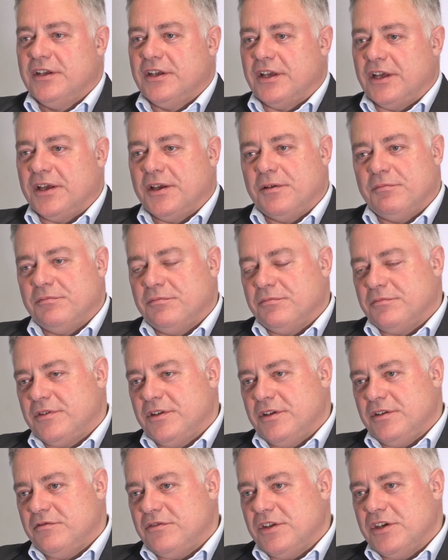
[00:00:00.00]

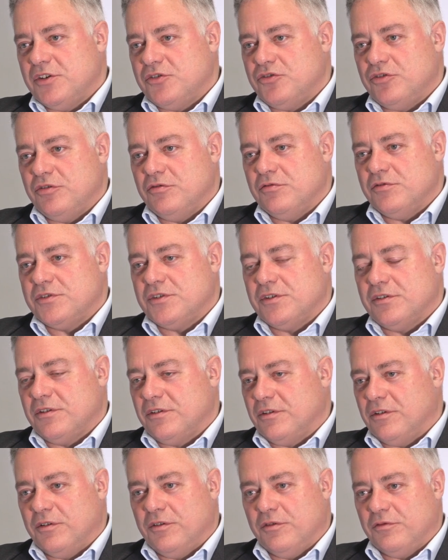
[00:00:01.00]
the issues
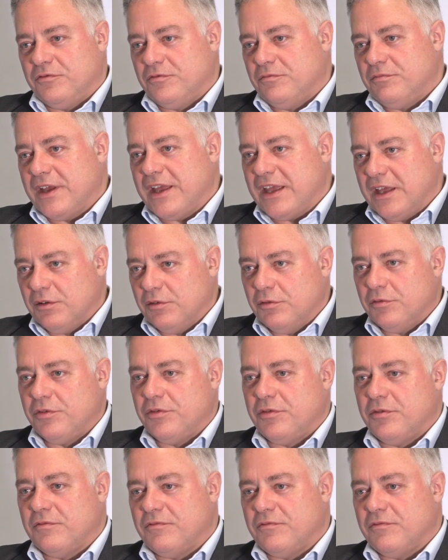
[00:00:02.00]
of health,